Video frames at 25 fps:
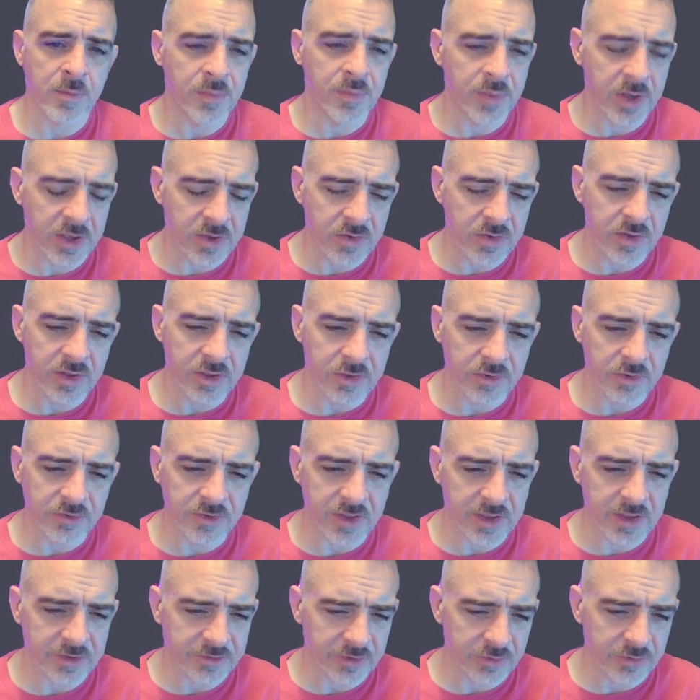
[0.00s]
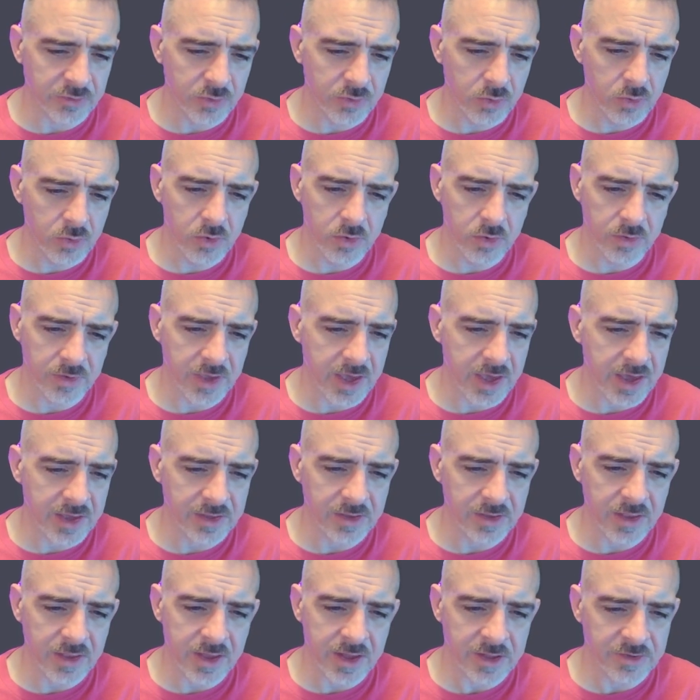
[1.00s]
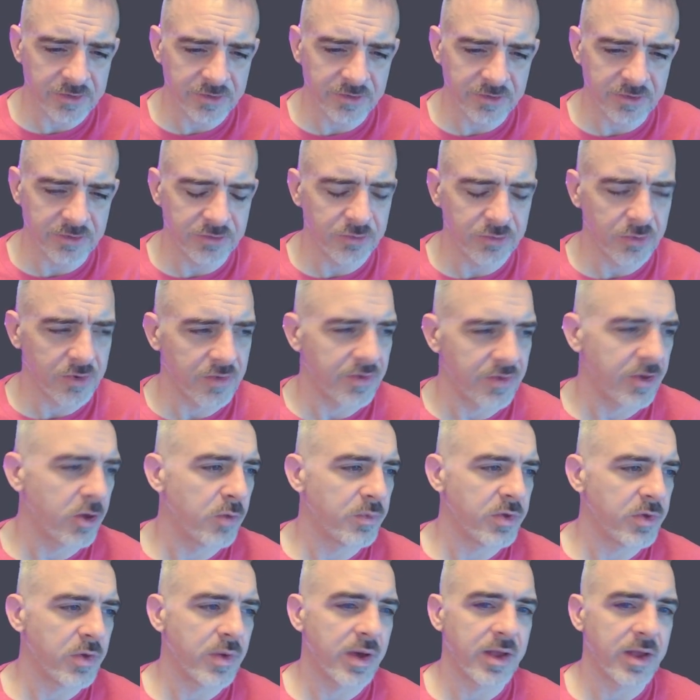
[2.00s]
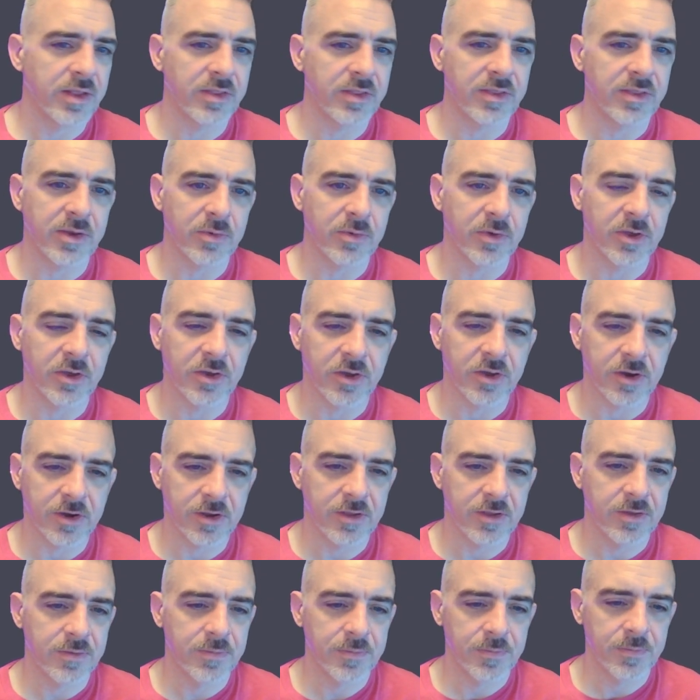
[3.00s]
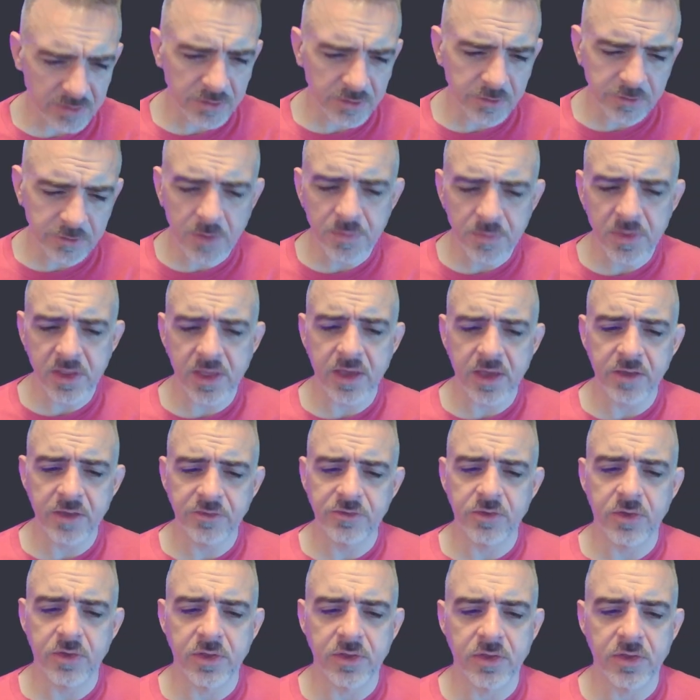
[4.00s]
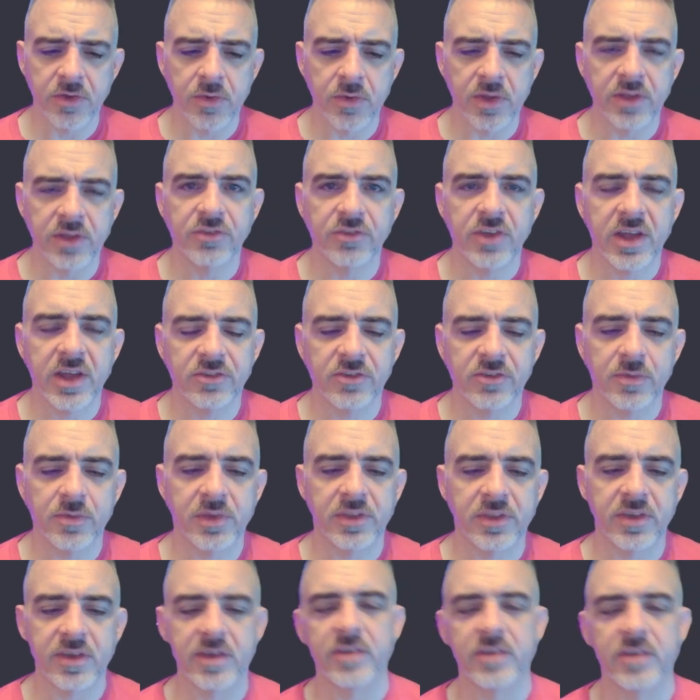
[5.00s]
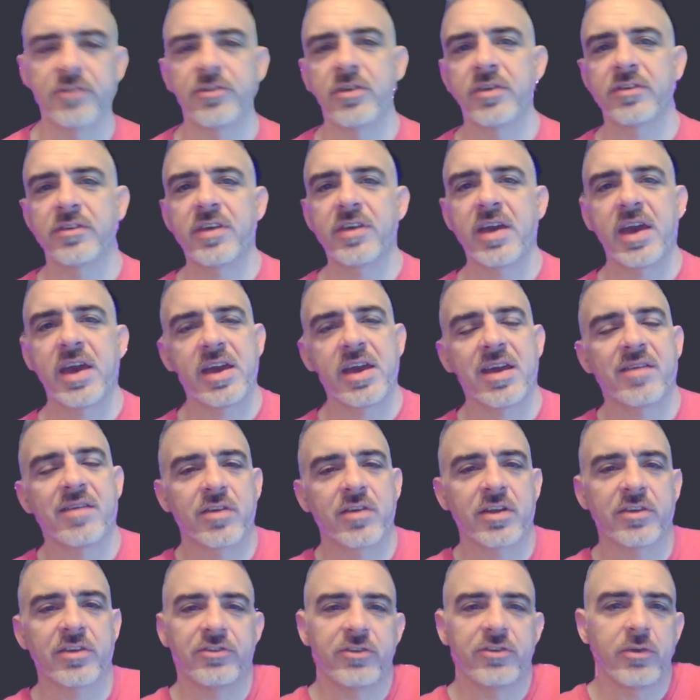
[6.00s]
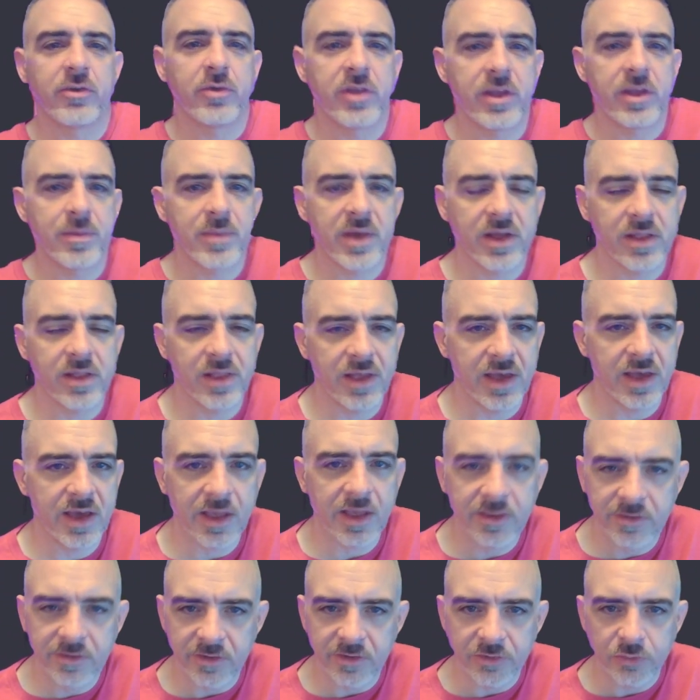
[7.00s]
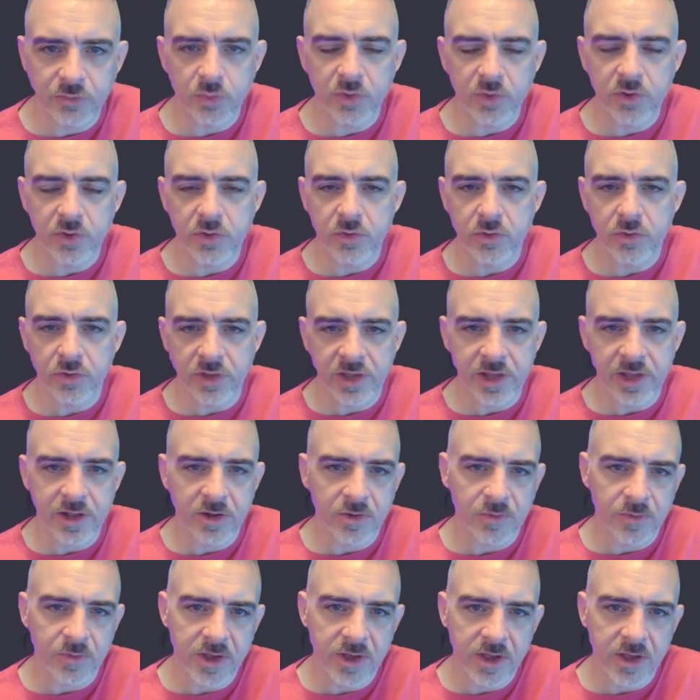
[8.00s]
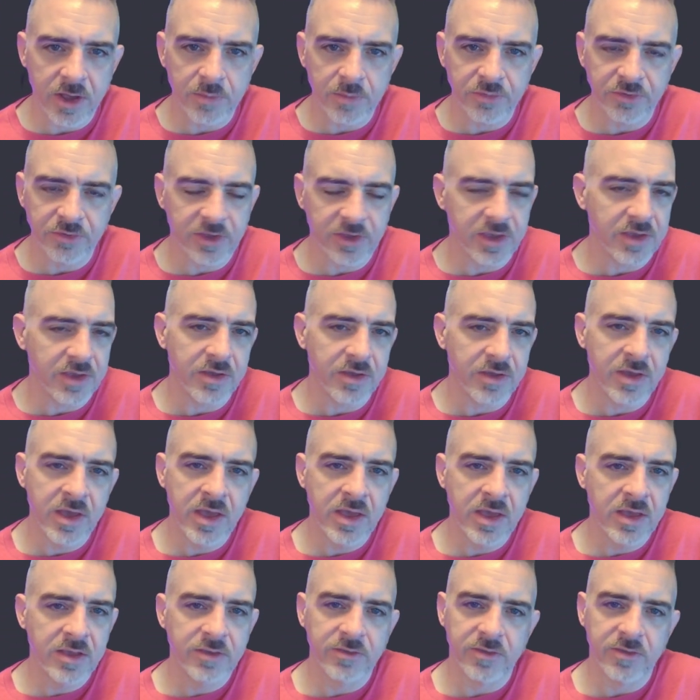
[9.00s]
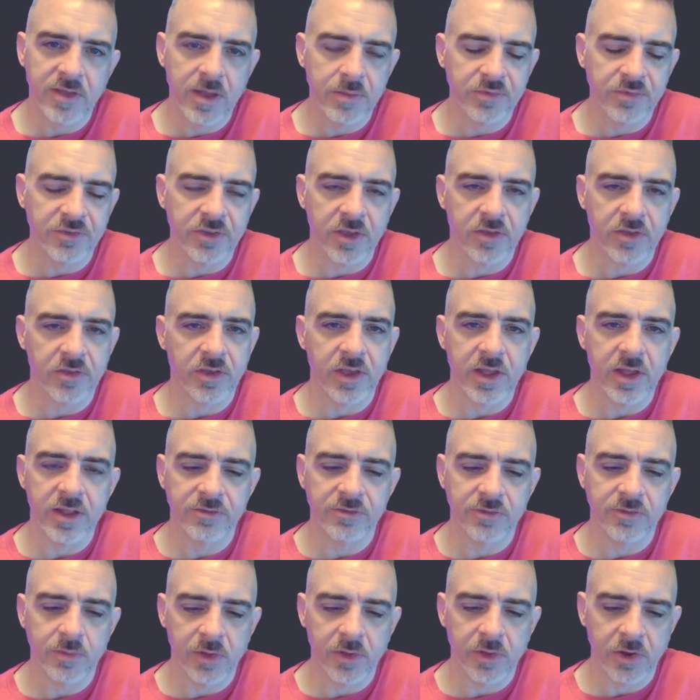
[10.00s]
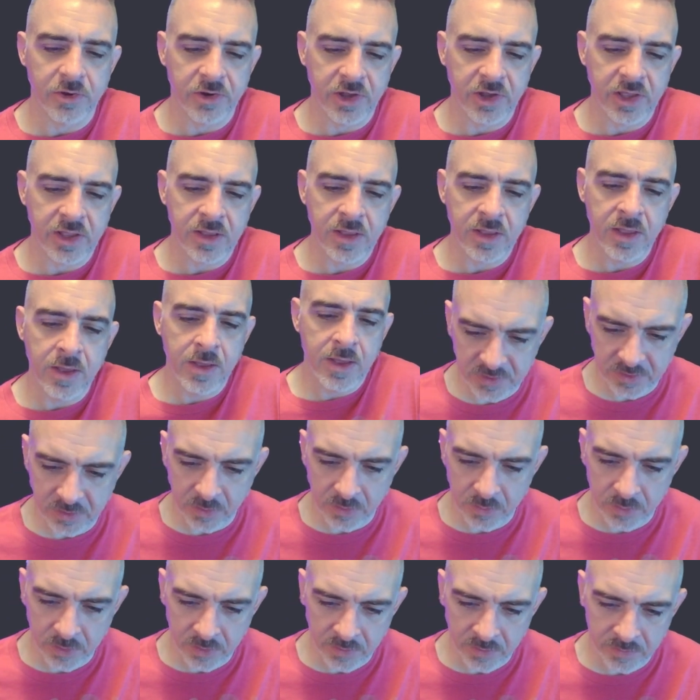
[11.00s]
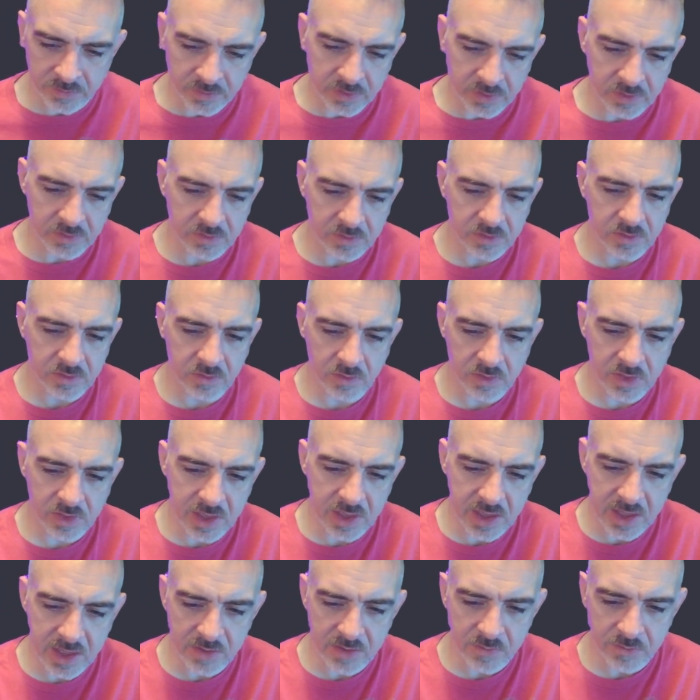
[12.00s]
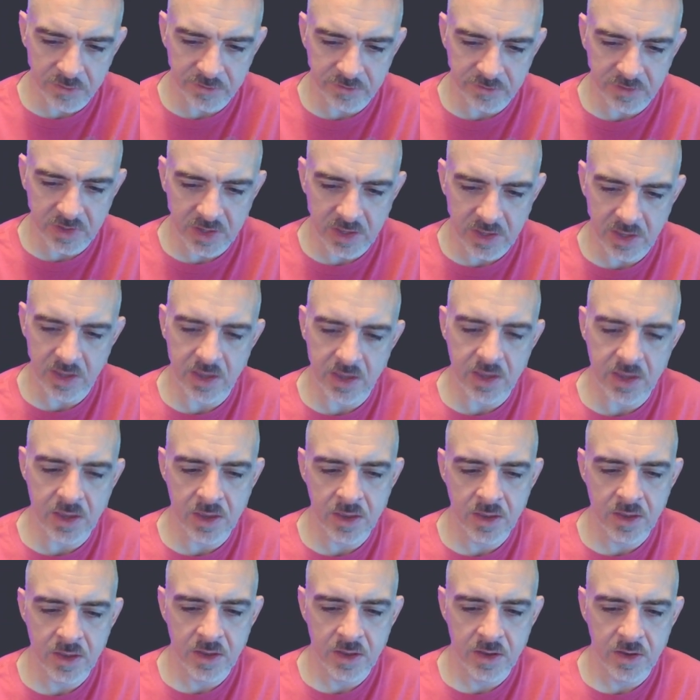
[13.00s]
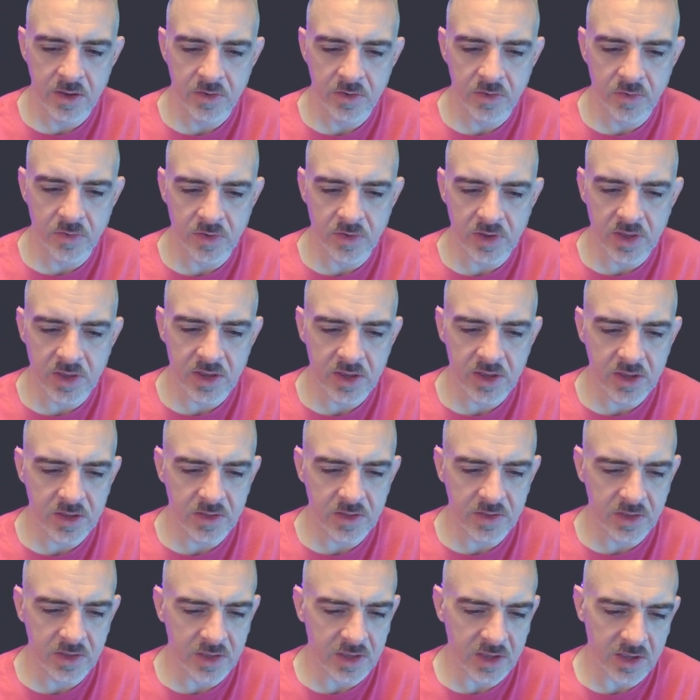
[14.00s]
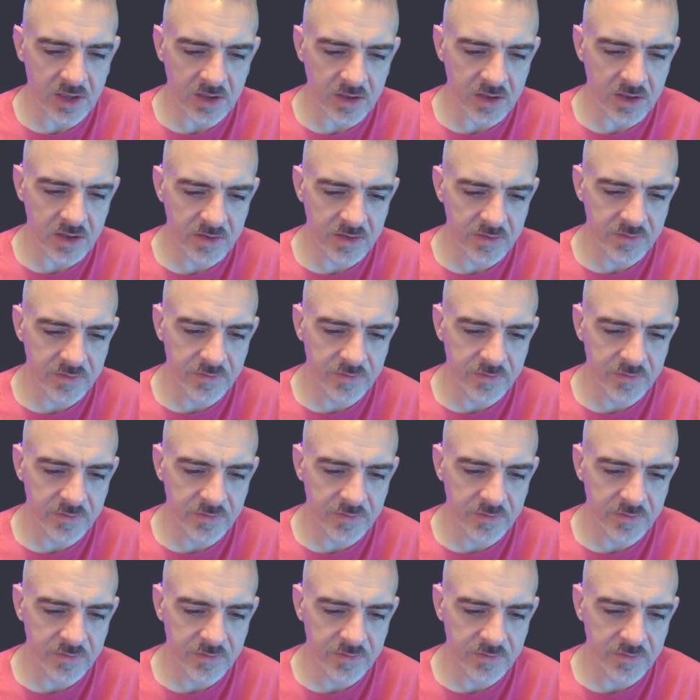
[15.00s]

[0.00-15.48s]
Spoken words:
But you can use that as a tool or guideline just to sort of help you out in that regard. So something else you can do in ChatGPT is you can say, hey, I've got a student in my class. He's rude. He interrupts. He stops the other kids from learning. So we'll do that. And we'll say, create a